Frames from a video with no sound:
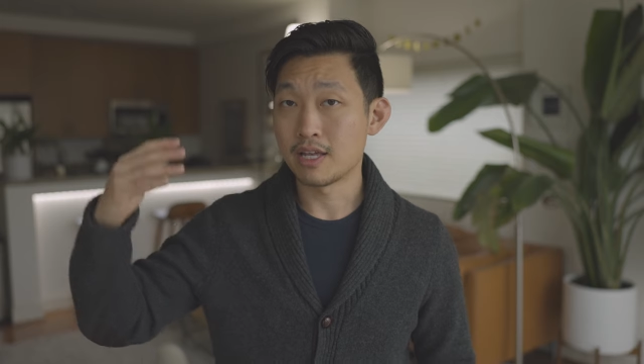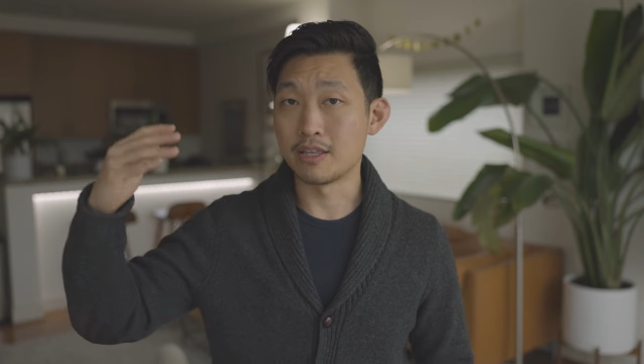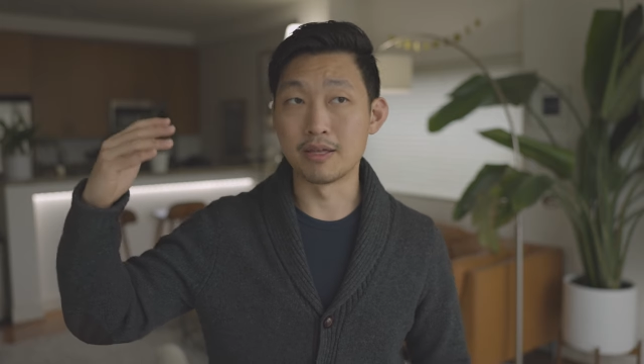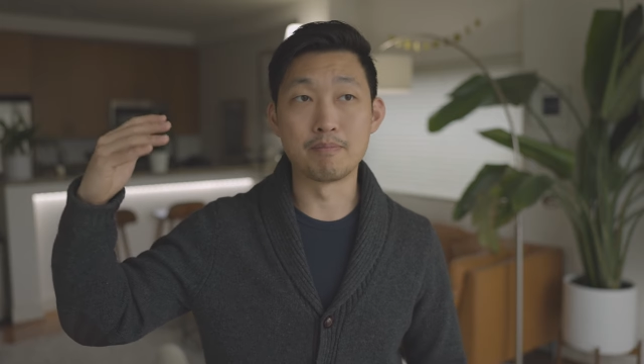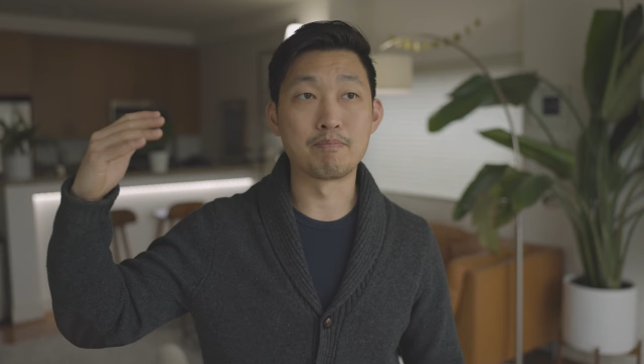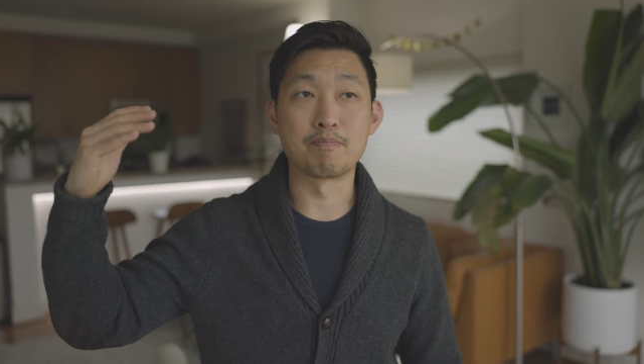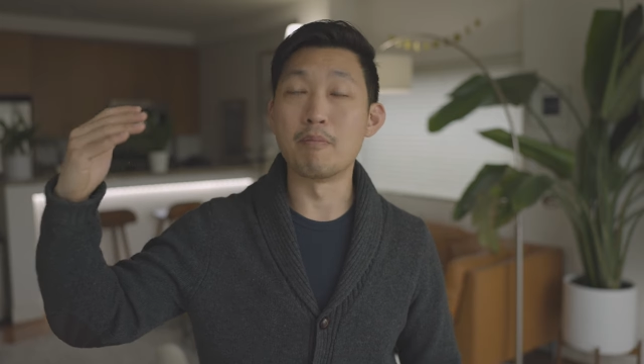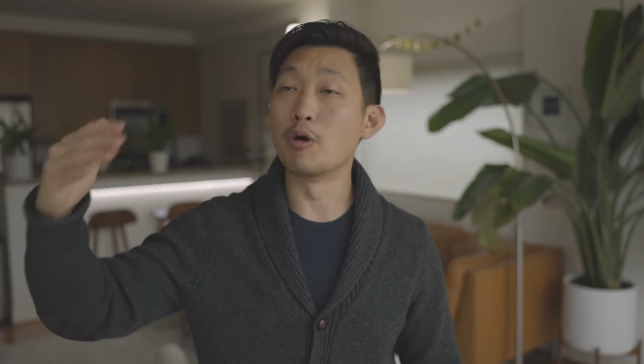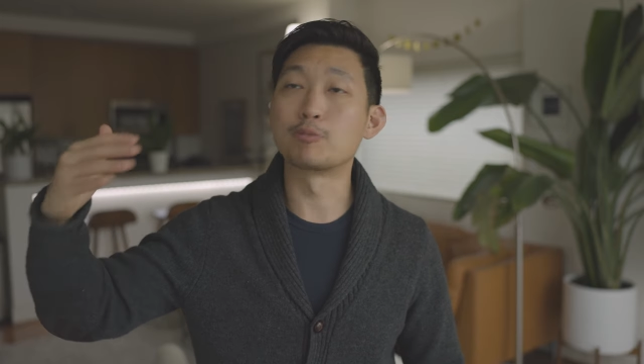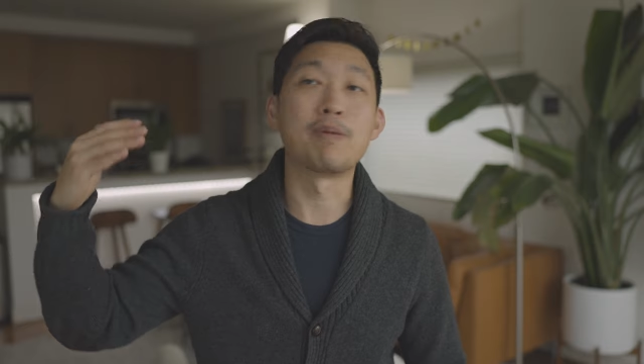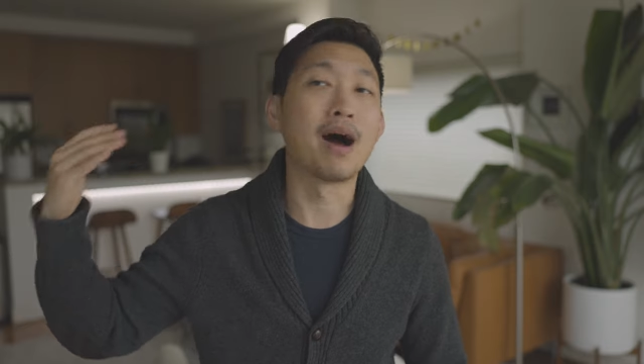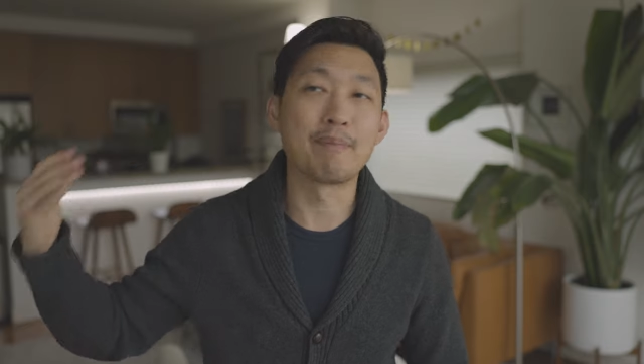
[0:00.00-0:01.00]
the
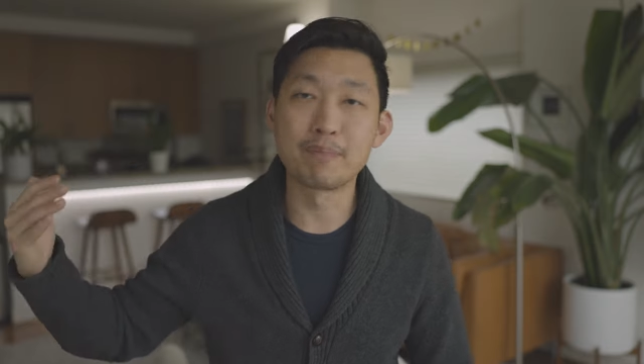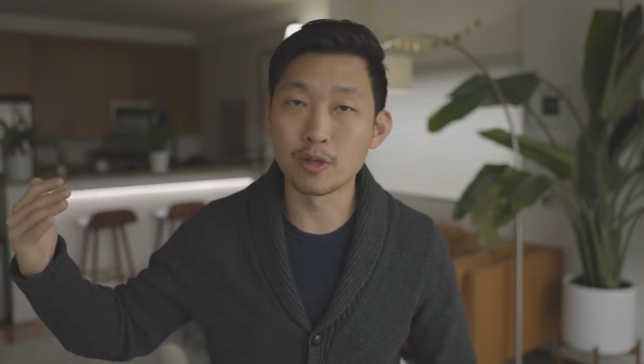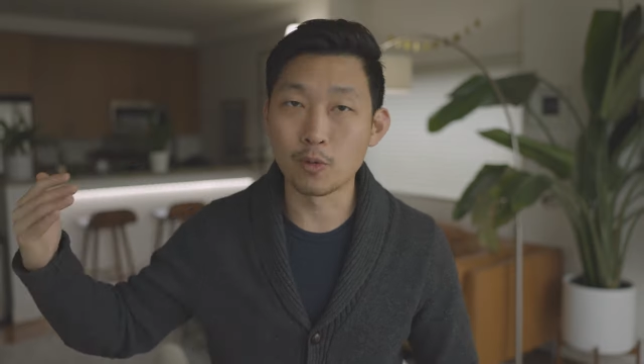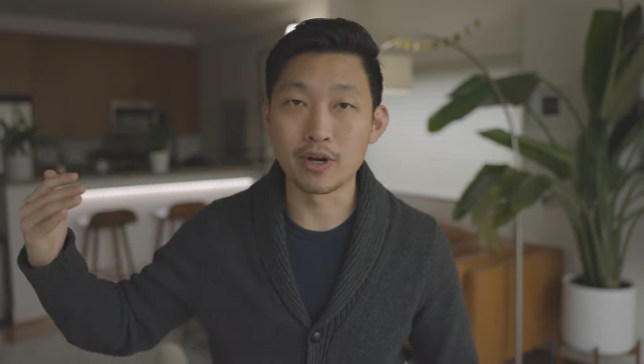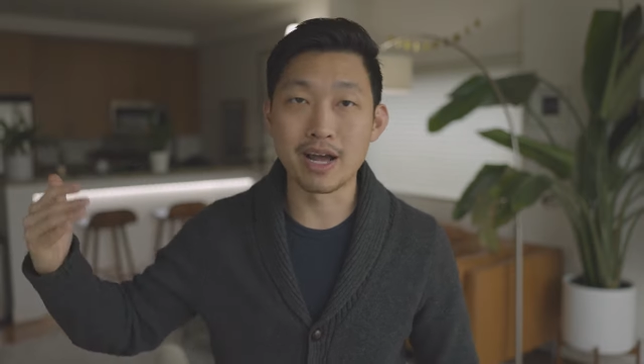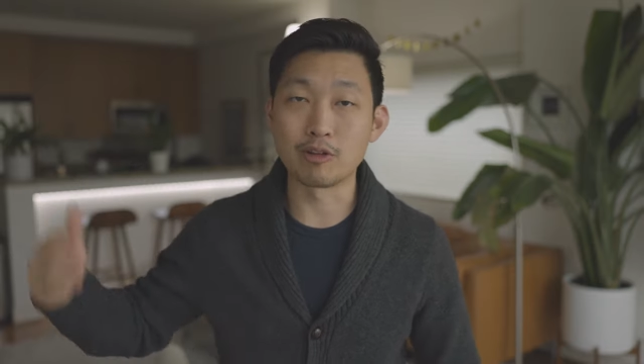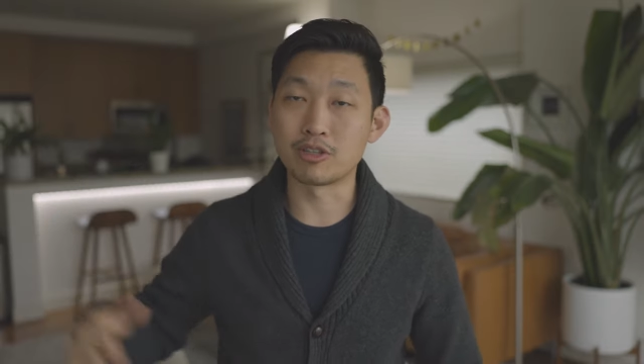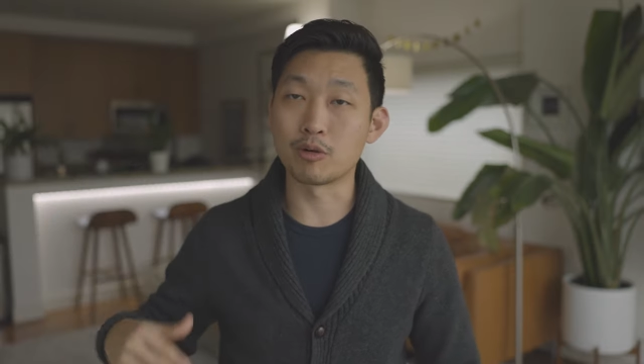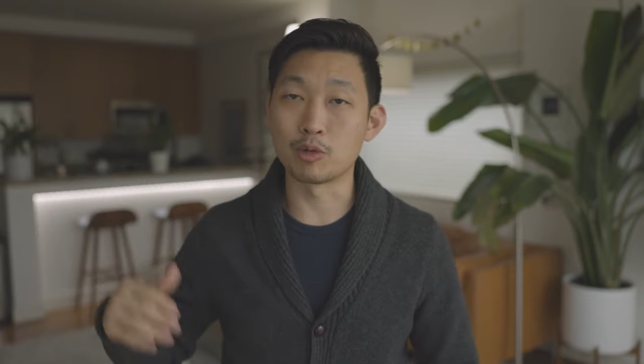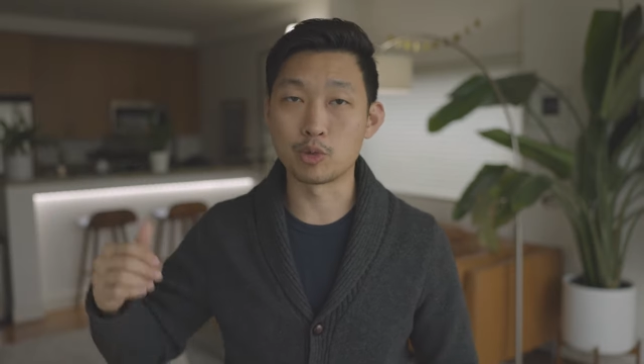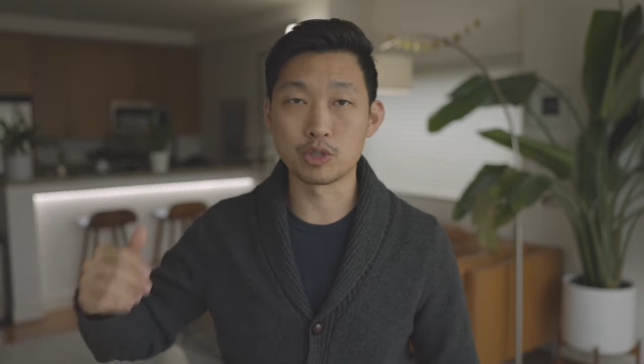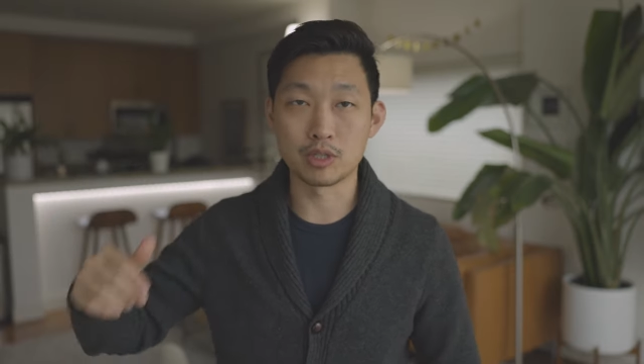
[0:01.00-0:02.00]
most popular one out there,
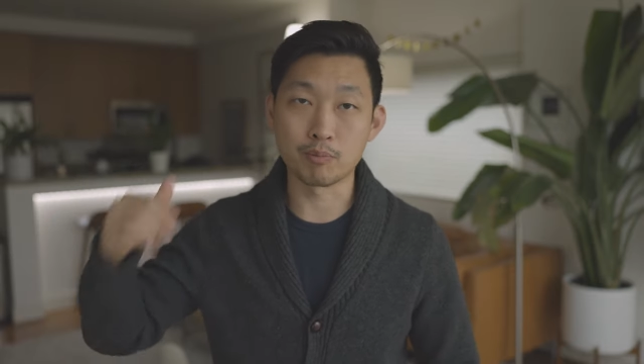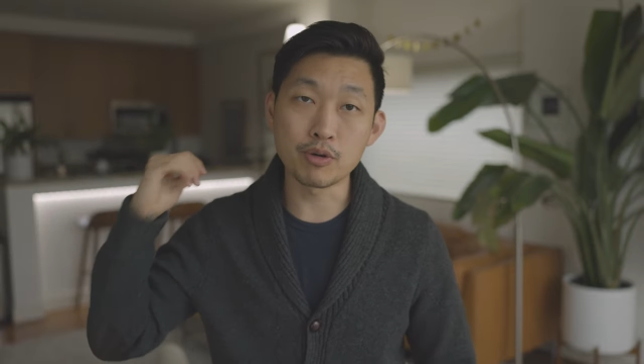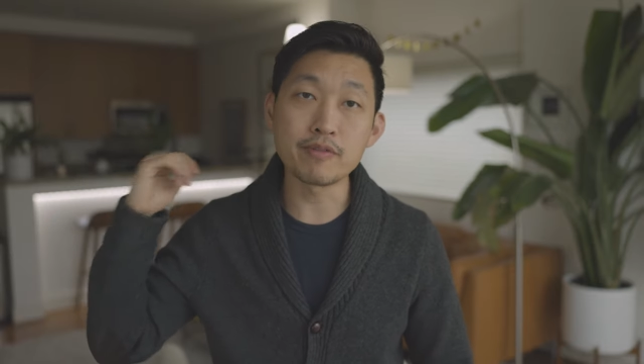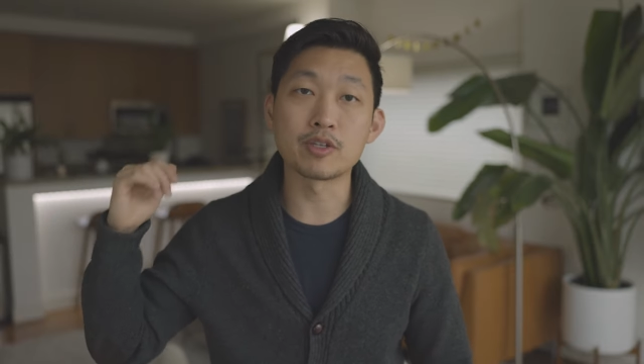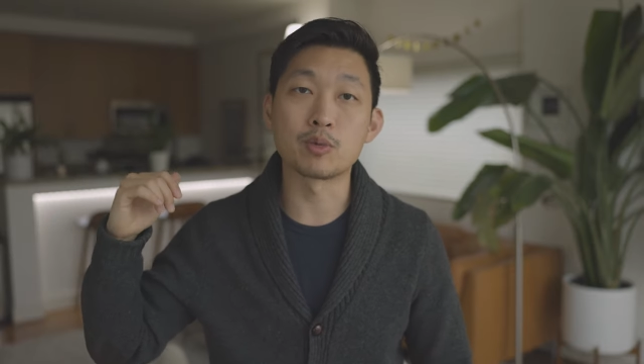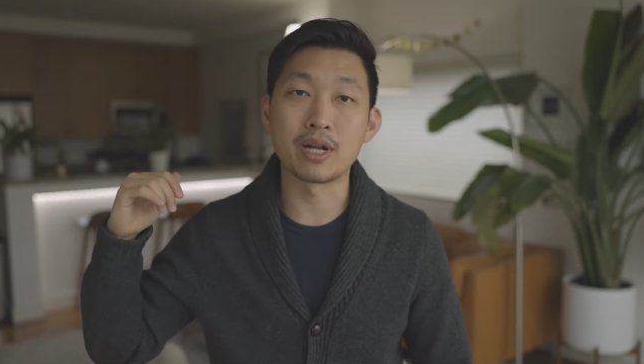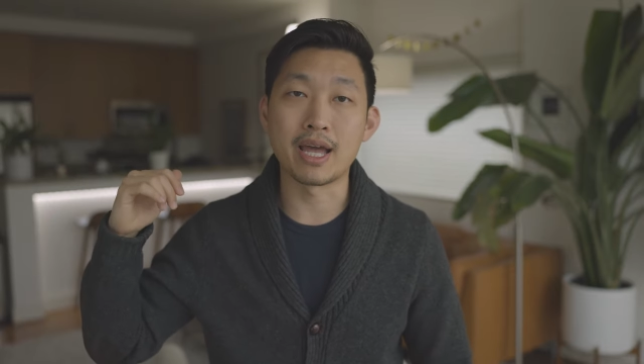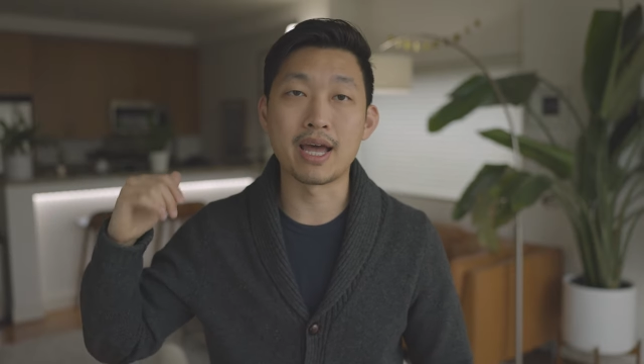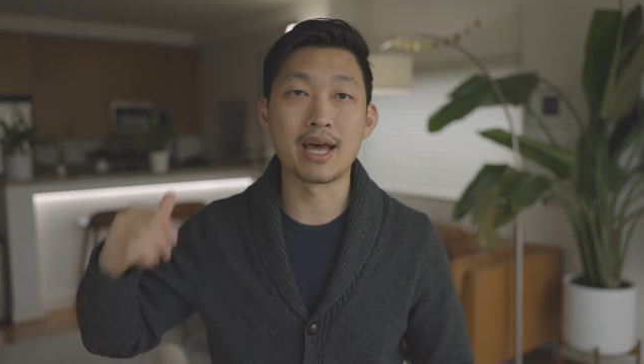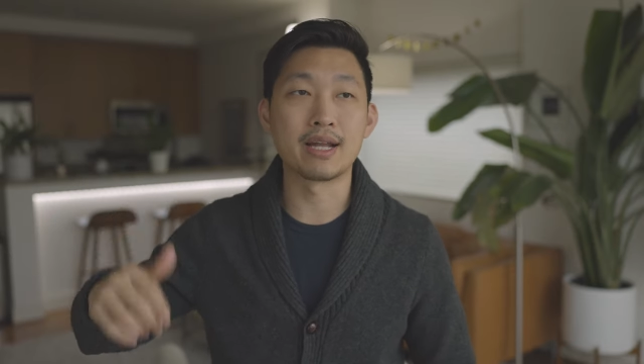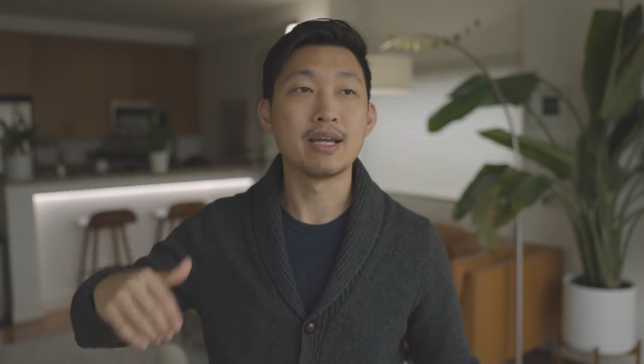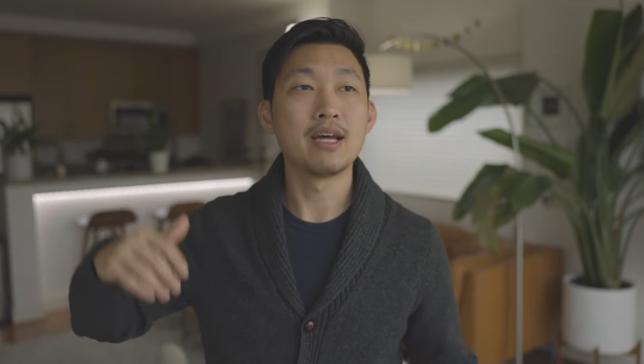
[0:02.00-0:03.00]
which was the previous one I
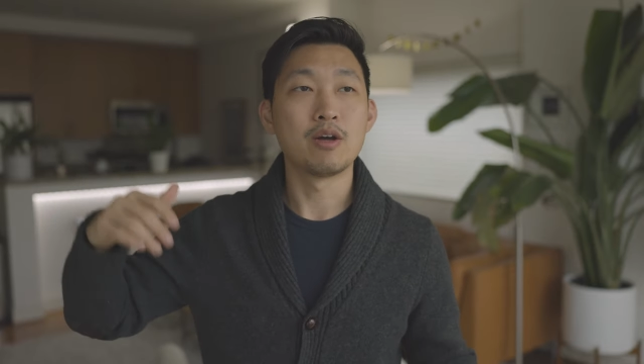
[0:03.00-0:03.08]
had,